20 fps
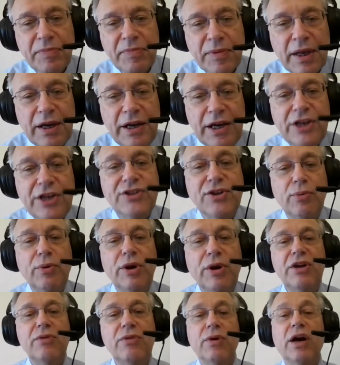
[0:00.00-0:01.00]
is already
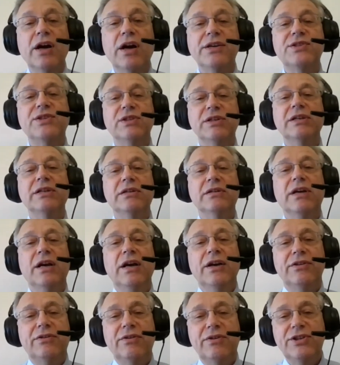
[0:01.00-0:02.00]
rising. There
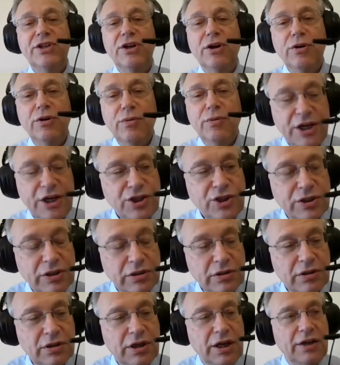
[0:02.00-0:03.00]
is no question
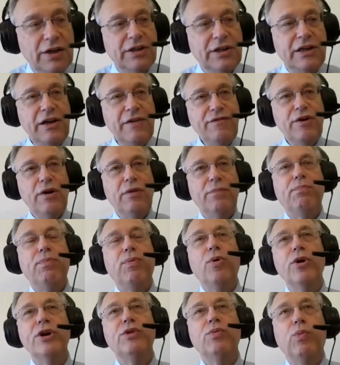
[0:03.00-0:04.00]
that if you're
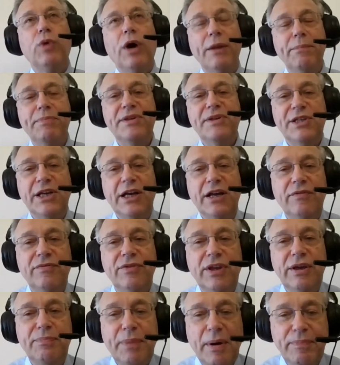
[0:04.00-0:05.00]
0.1% of the
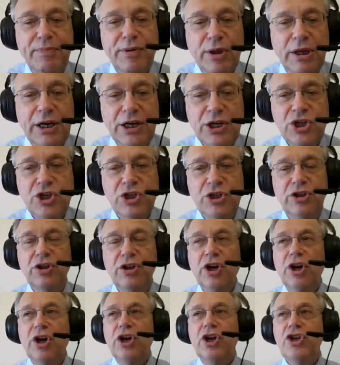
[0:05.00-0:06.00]
population,
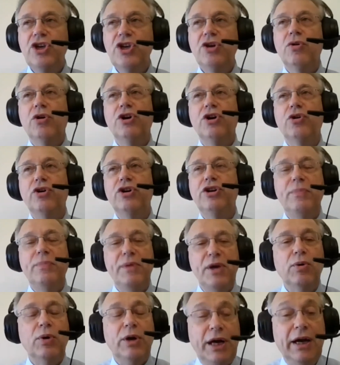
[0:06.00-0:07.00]
you're going to be
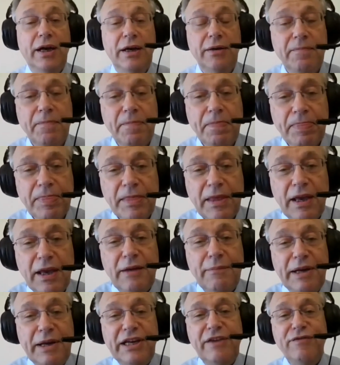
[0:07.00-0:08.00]
okay. But
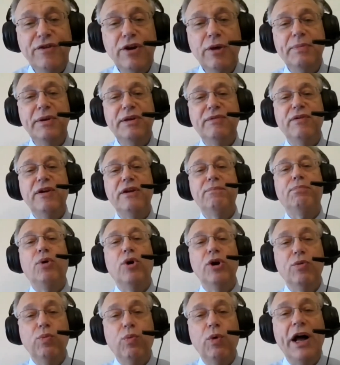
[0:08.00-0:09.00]
if you're between
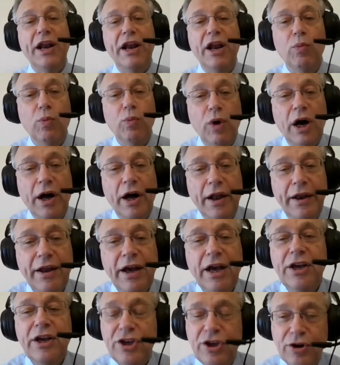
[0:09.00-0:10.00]
0.1 and 1,
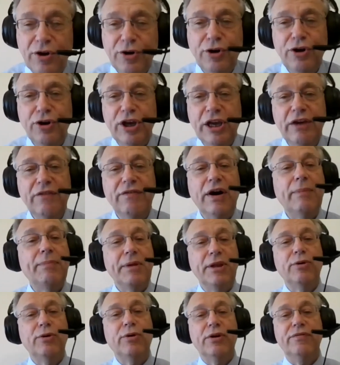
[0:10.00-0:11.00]
you're going to give up a lot
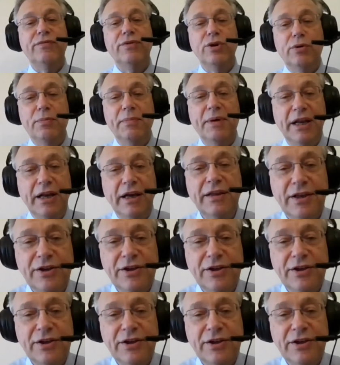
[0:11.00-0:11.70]
of your money that you